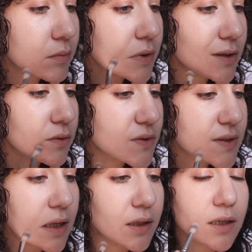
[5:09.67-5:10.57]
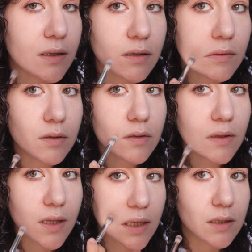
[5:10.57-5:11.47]
you know, selling
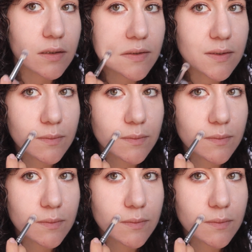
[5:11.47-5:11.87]
things,